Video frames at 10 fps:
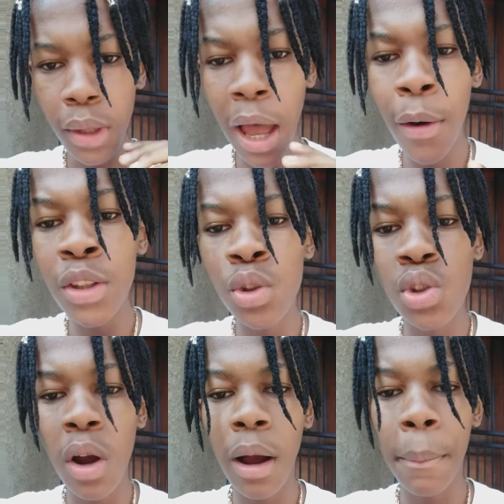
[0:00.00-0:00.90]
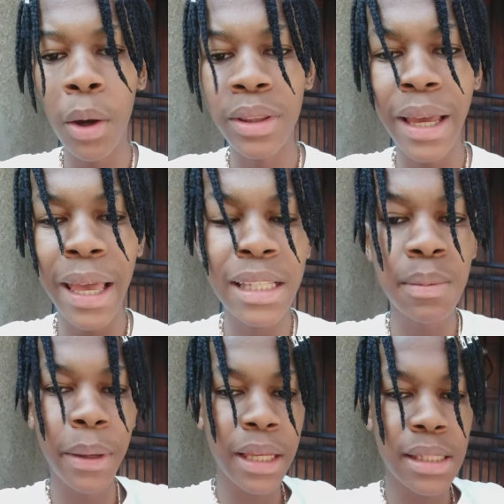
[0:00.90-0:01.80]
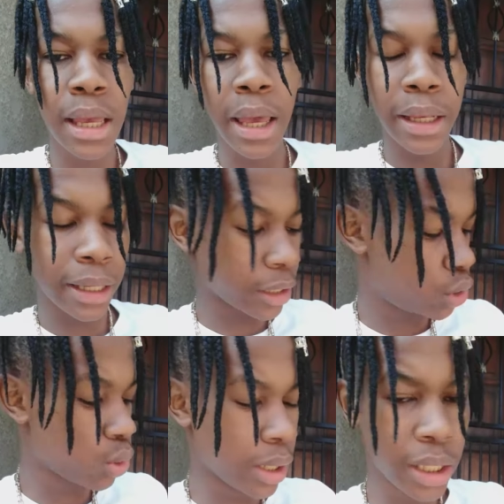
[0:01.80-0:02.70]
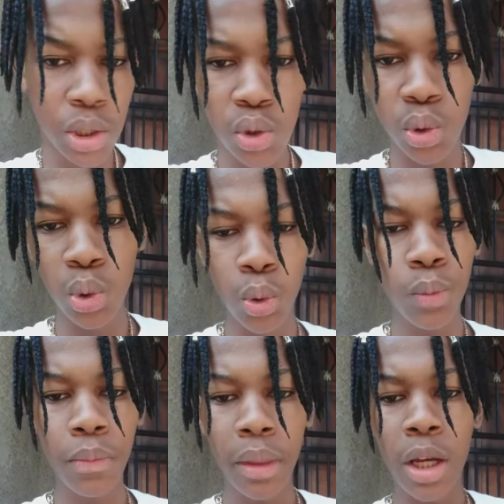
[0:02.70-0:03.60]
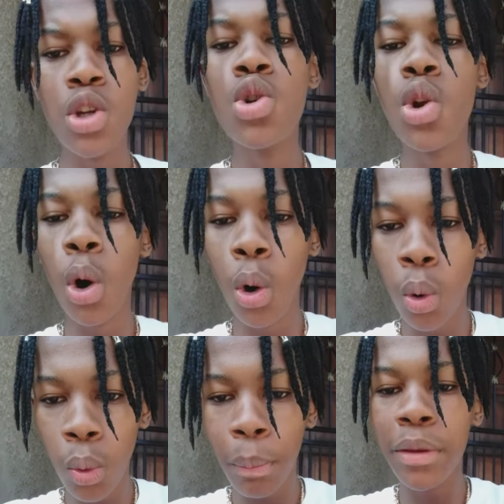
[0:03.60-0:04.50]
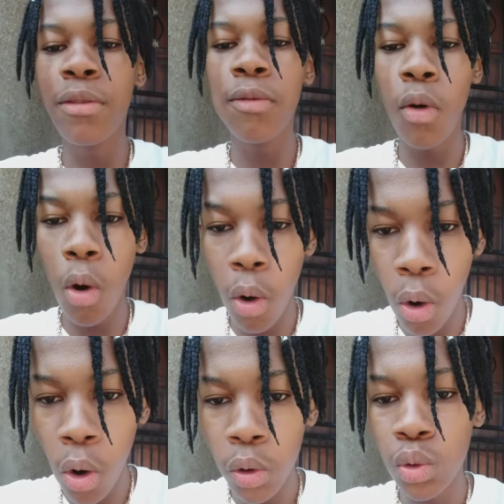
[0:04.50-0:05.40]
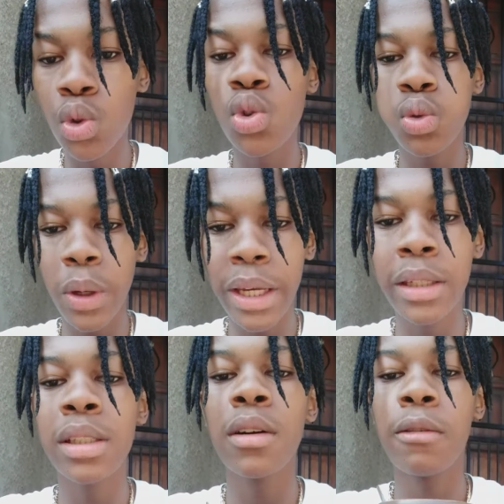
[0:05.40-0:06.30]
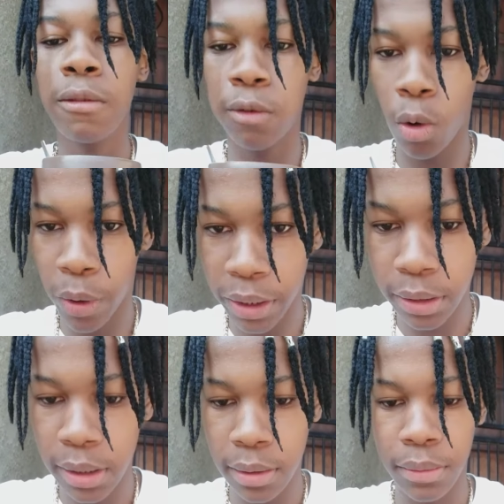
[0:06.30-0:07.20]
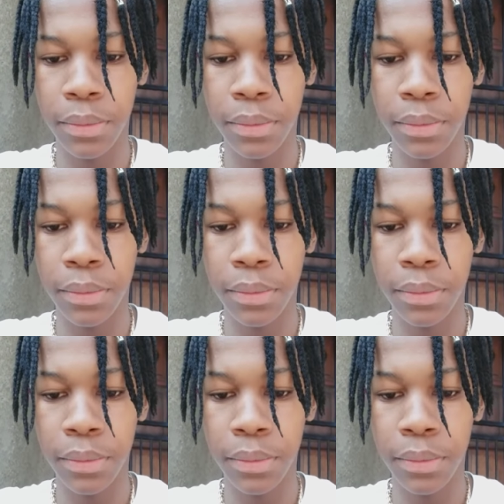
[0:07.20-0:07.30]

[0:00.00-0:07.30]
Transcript: I want to talk about the aspects that you need to know before you trade forex.